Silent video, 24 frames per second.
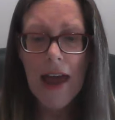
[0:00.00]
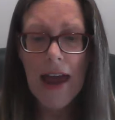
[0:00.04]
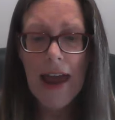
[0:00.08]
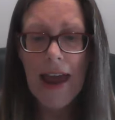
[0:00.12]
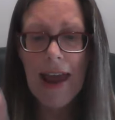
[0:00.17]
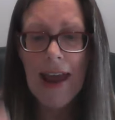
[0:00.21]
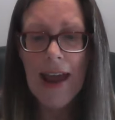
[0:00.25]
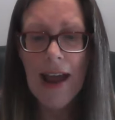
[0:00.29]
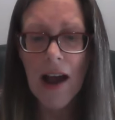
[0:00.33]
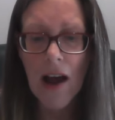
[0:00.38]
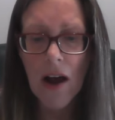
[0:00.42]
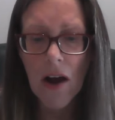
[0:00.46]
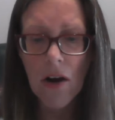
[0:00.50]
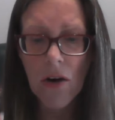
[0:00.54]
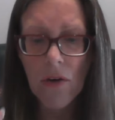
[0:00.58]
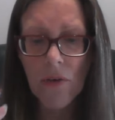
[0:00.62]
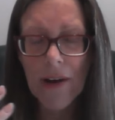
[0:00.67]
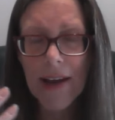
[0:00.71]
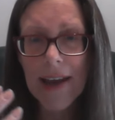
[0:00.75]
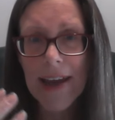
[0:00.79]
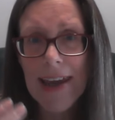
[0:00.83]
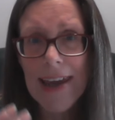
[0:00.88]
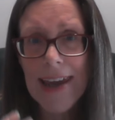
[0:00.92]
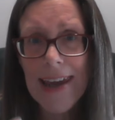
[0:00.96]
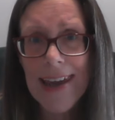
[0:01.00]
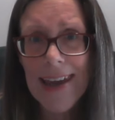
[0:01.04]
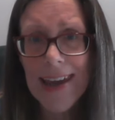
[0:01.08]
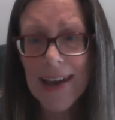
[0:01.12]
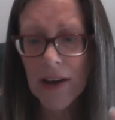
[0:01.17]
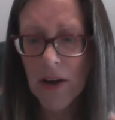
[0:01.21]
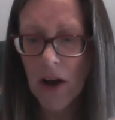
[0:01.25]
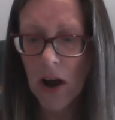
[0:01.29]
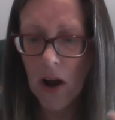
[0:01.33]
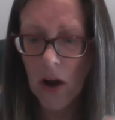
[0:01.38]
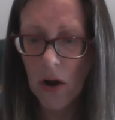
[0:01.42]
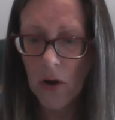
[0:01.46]
our
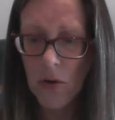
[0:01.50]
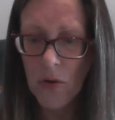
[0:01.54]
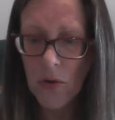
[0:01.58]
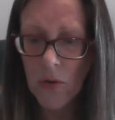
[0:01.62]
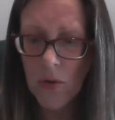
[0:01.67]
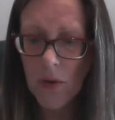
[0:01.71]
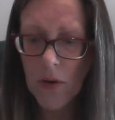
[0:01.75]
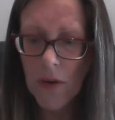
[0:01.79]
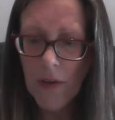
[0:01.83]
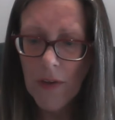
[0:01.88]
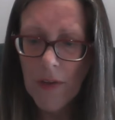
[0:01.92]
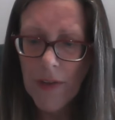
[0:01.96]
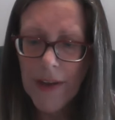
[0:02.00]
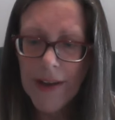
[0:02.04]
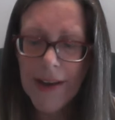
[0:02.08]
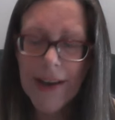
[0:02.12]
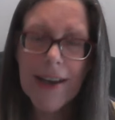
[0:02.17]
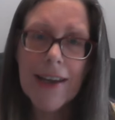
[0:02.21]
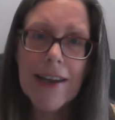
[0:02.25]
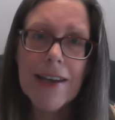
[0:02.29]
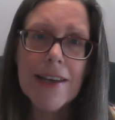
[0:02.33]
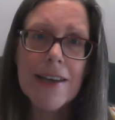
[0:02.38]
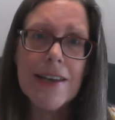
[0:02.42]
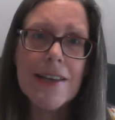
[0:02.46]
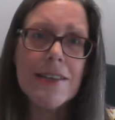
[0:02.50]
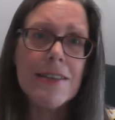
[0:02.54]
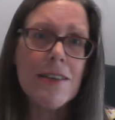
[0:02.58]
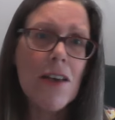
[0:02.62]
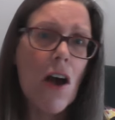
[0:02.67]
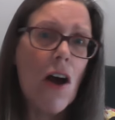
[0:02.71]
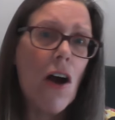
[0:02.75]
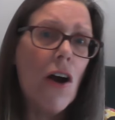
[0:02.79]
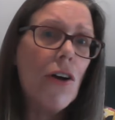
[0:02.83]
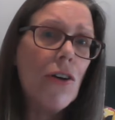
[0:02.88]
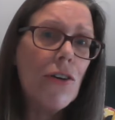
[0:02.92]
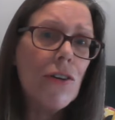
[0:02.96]
ego is
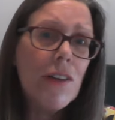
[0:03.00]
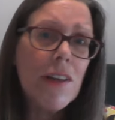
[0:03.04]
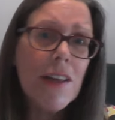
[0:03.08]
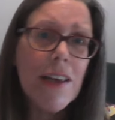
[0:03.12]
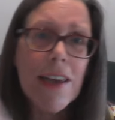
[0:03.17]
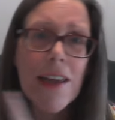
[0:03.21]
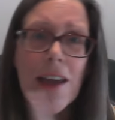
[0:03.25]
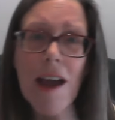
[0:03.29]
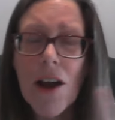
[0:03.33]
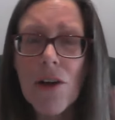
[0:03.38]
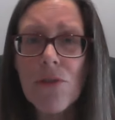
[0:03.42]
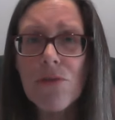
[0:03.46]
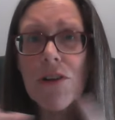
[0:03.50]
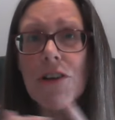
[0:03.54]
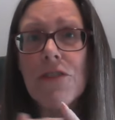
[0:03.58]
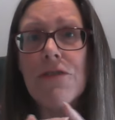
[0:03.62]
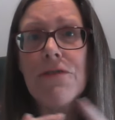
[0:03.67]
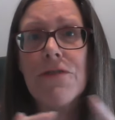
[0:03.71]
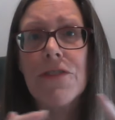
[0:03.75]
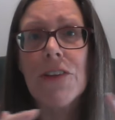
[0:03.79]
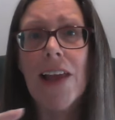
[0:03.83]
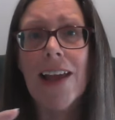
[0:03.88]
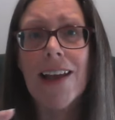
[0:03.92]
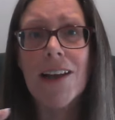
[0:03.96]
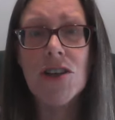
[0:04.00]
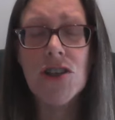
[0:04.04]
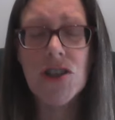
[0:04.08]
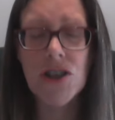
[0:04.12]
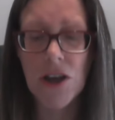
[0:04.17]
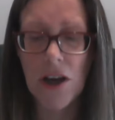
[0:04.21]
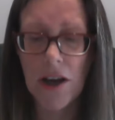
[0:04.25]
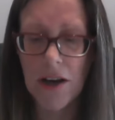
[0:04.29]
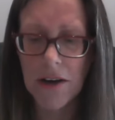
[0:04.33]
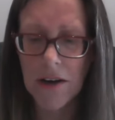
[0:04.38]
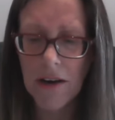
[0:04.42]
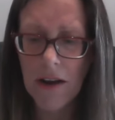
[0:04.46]
only a
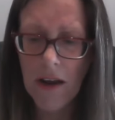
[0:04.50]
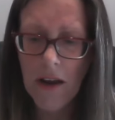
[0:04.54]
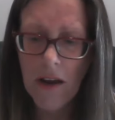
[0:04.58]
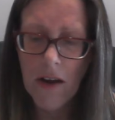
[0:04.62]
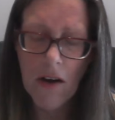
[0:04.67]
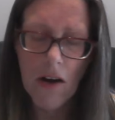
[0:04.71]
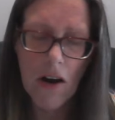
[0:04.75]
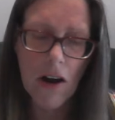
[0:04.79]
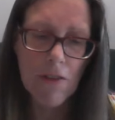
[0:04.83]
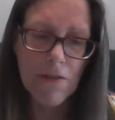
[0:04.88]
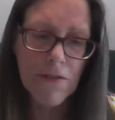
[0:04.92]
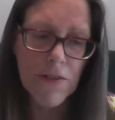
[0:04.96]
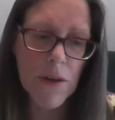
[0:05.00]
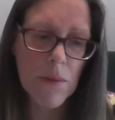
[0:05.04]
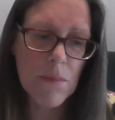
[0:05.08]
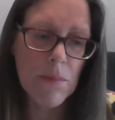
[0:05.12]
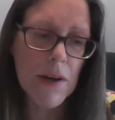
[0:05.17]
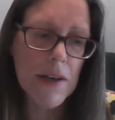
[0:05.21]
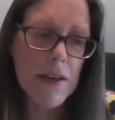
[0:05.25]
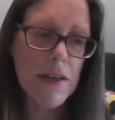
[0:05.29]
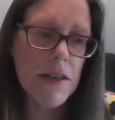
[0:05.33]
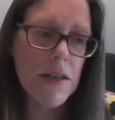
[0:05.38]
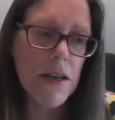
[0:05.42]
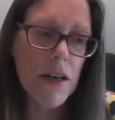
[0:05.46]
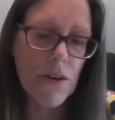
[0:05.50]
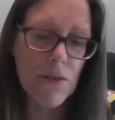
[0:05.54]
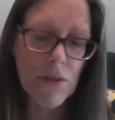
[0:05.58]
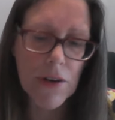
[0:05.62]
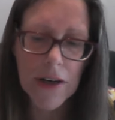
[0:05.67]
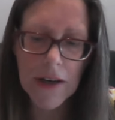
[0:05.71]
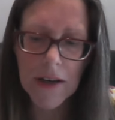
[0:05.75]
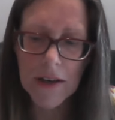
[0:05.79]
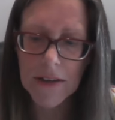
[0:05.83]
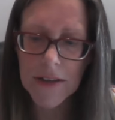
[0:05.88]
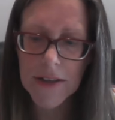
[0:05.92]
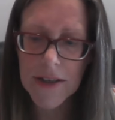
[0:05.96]
reflection of the
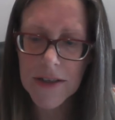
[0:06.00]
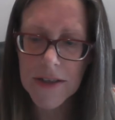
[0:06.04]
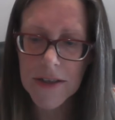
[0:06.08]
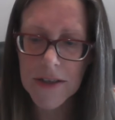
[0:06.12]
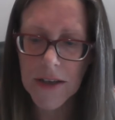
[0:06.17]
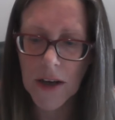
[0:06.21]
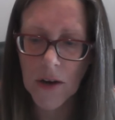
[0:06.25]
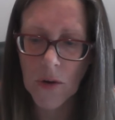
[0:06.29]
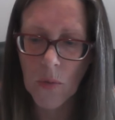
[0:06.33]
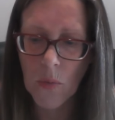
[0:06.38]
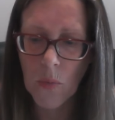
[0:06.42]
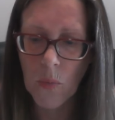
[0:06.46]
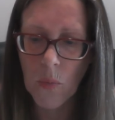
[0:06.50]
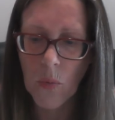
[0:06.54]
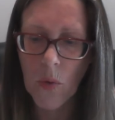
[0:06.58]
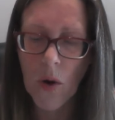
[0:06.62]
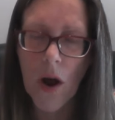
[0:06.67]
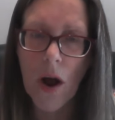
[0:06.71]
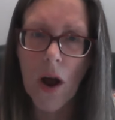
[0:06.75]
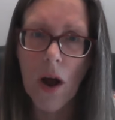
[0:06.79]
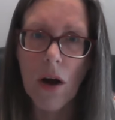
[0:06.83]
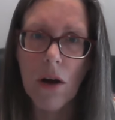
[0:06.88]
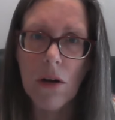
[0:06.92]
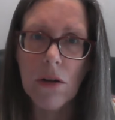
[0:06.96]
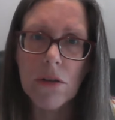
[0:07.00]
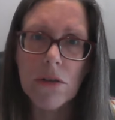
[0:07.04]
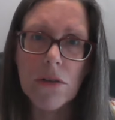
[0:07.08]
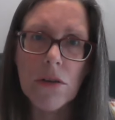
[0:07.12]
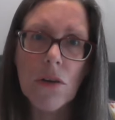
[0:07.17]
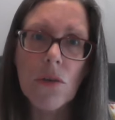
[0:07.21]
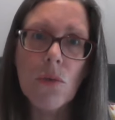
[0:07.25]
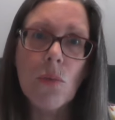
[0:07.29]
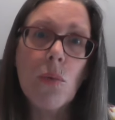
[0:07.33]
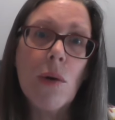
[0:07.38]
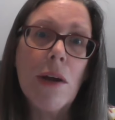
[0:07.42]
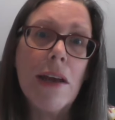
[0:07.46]
materialistic world
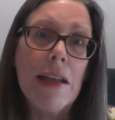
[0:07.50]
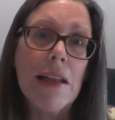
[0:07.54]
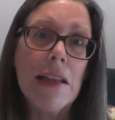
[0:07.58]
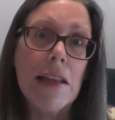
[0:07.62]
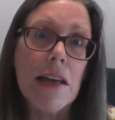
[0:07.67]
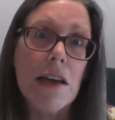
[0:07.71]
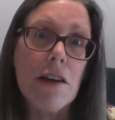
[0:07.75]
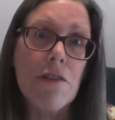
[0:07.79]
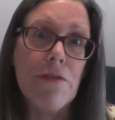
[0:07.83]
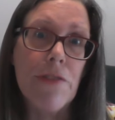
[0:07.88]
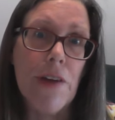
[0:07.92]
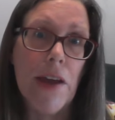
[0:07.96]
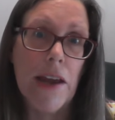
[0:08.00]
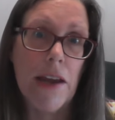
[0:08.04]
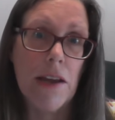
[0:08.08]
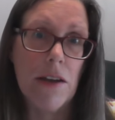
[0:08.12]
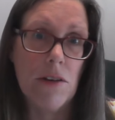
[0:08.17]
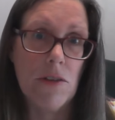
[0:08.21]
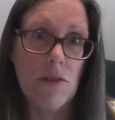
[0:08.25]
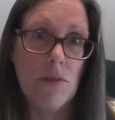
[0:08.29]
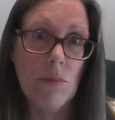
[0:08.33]
we live in.